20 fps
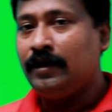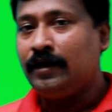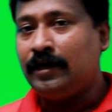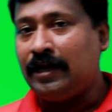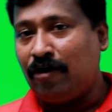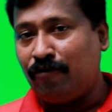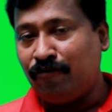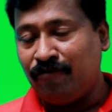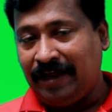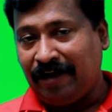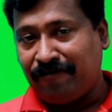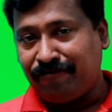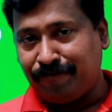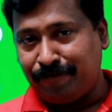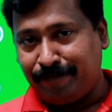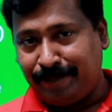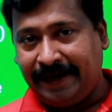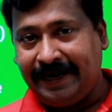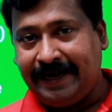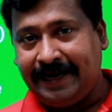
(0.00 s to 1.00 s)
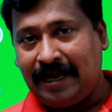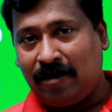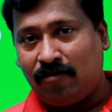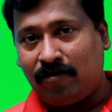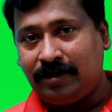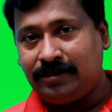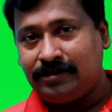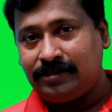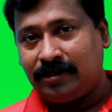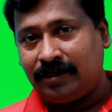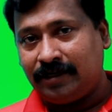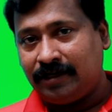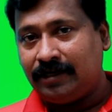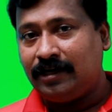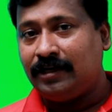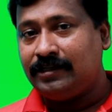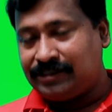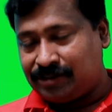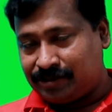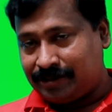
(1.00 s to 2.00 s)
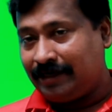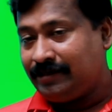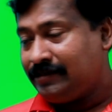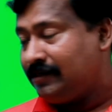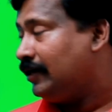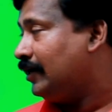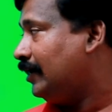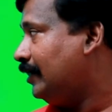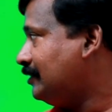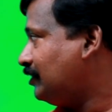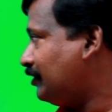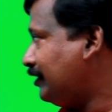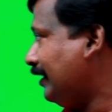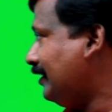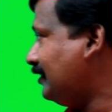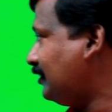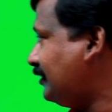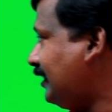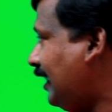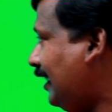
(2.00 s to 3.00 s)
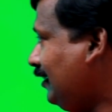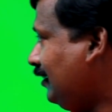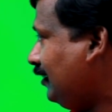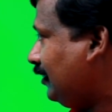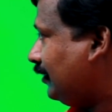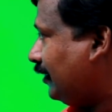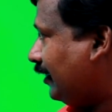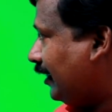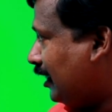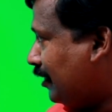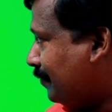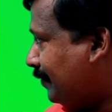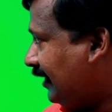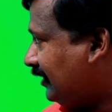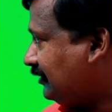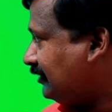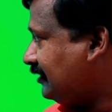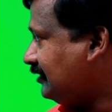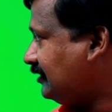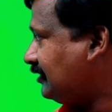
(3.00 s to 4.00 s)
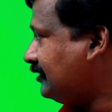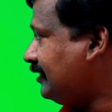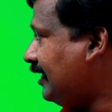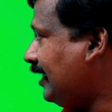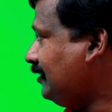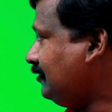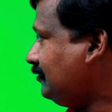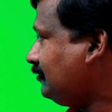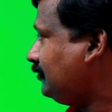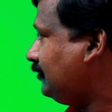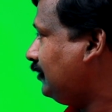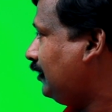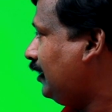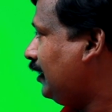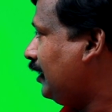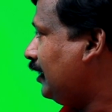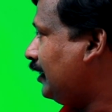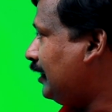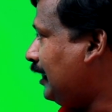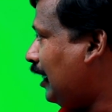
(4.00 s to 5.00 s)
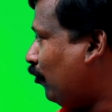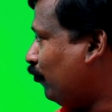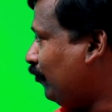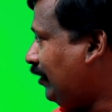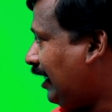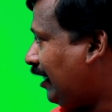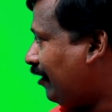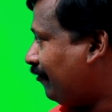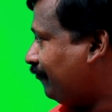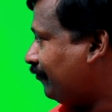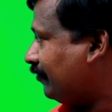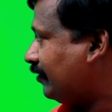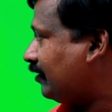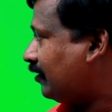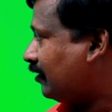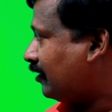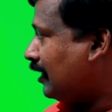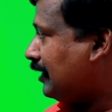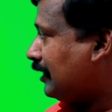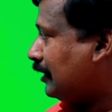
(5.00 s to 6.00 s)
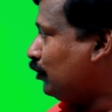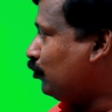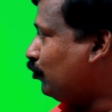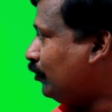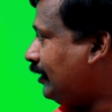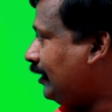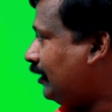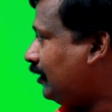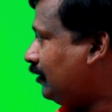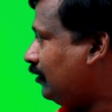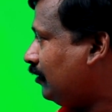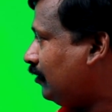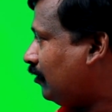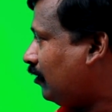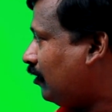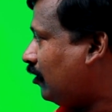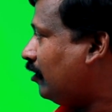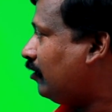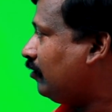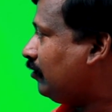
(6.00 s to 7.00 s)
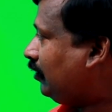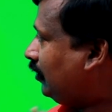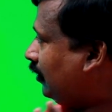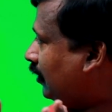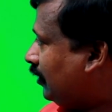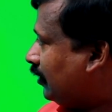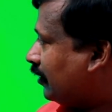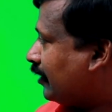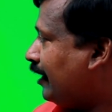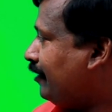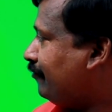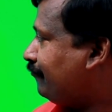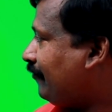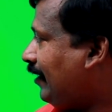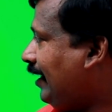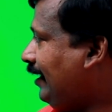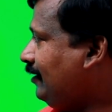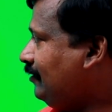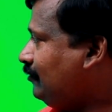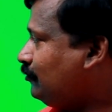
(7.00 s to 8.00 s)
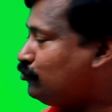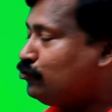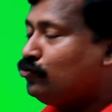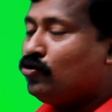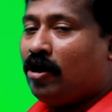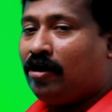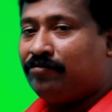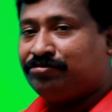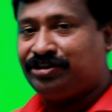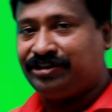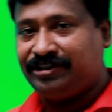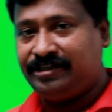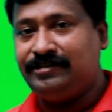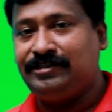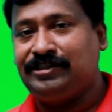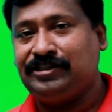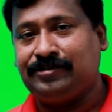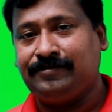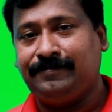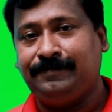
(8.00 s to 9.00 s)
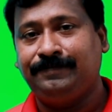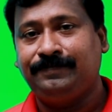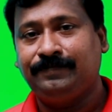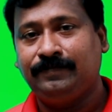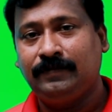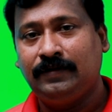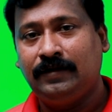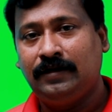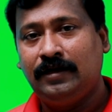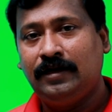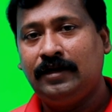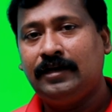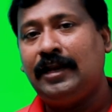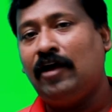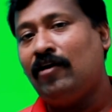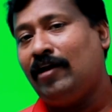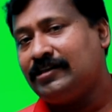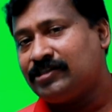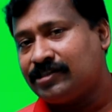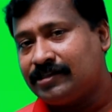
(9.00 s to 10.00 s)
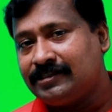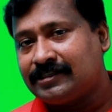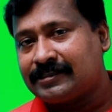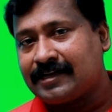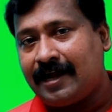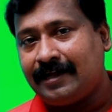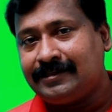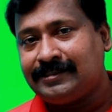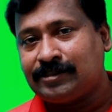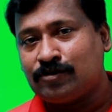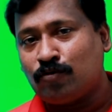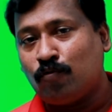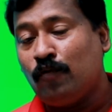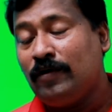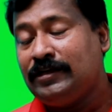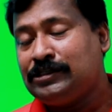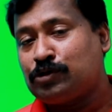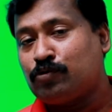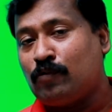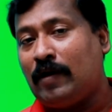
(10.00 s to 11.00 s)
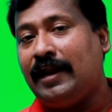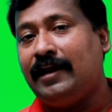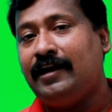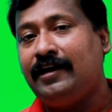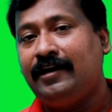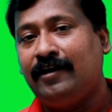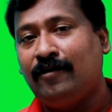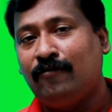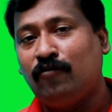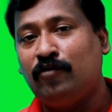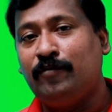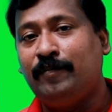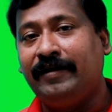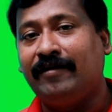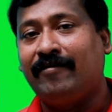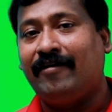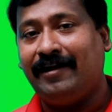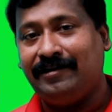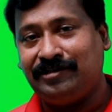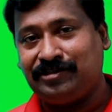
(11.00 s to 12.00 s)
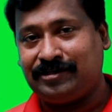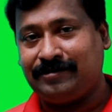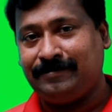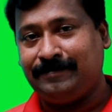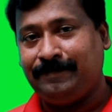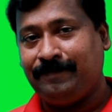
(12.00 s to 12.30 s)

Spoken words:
Now, we have made our listing is done, elimination is done. Now, we have concluded or confined 2 options. Now, let us discuss which one would be right.